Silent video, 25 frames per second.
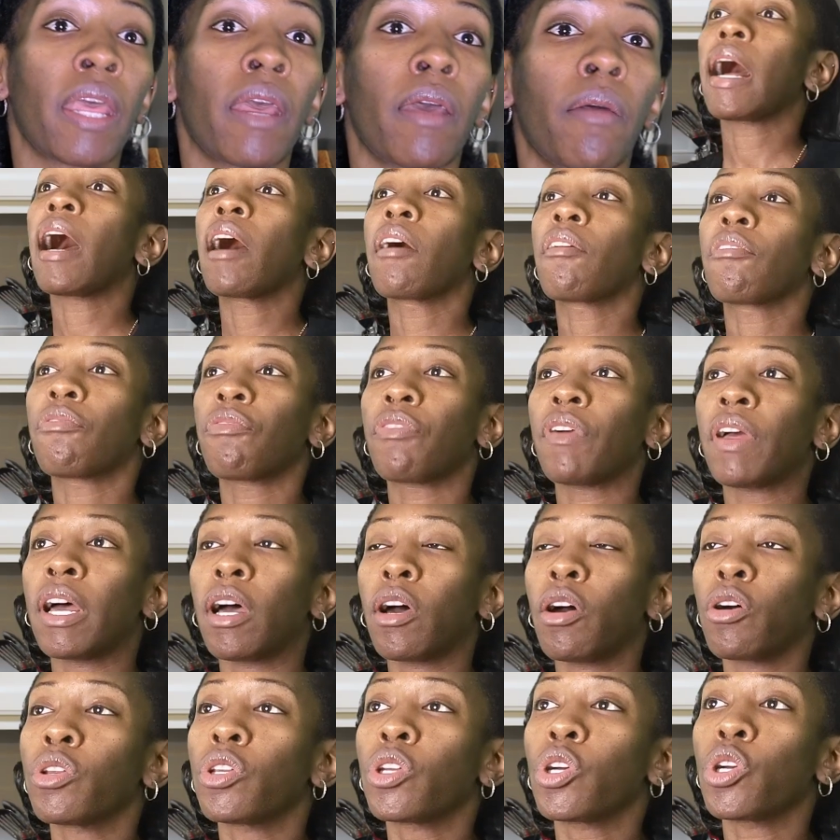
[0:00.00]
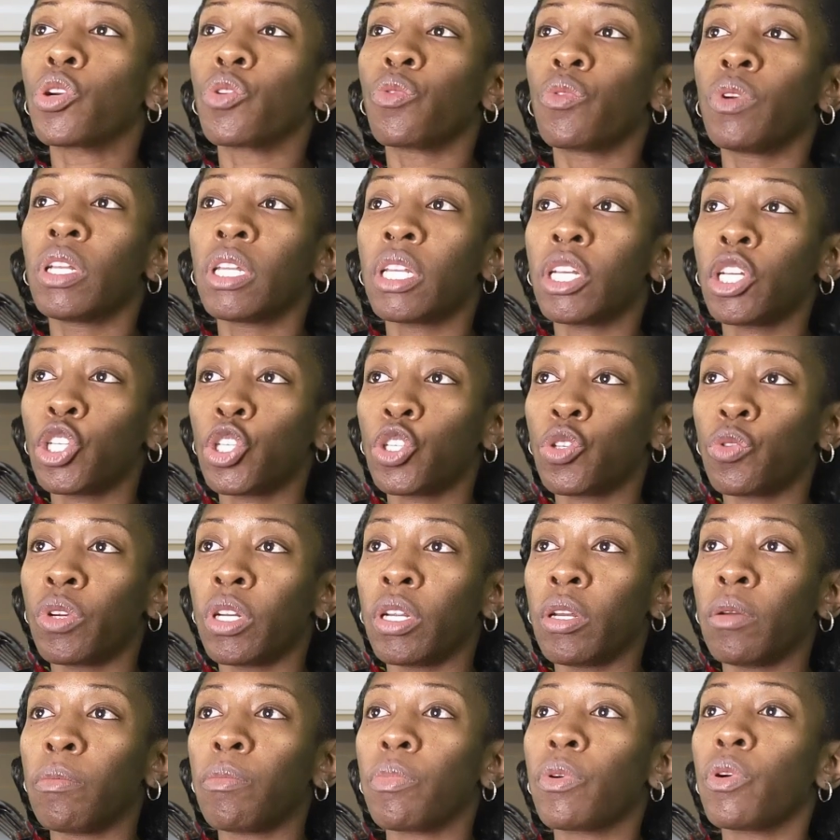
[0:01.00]
I've found grilling
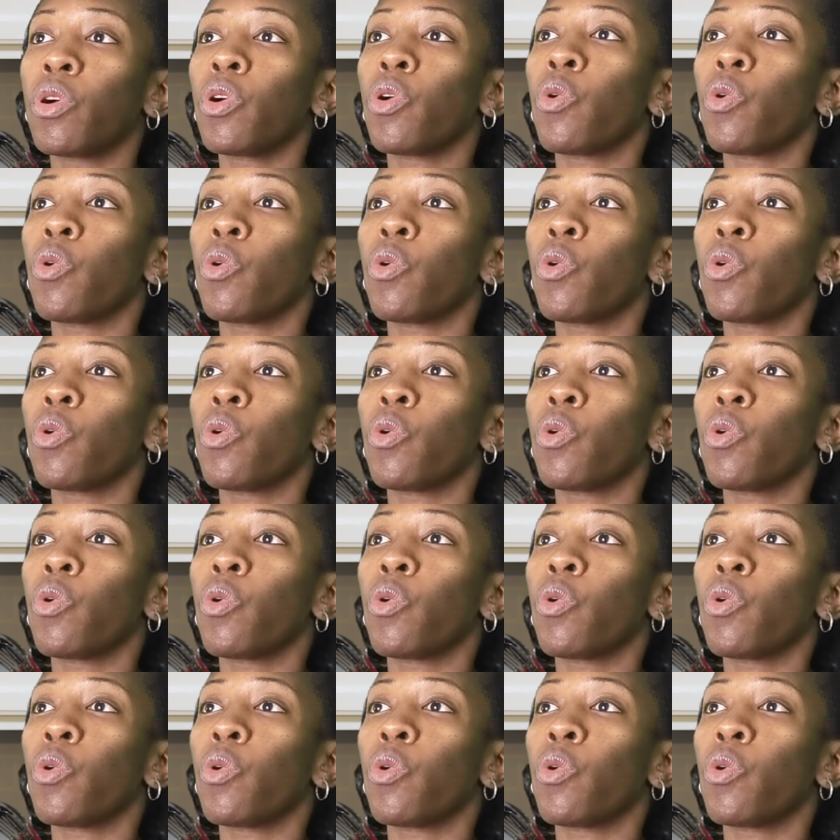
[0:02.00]
shrimp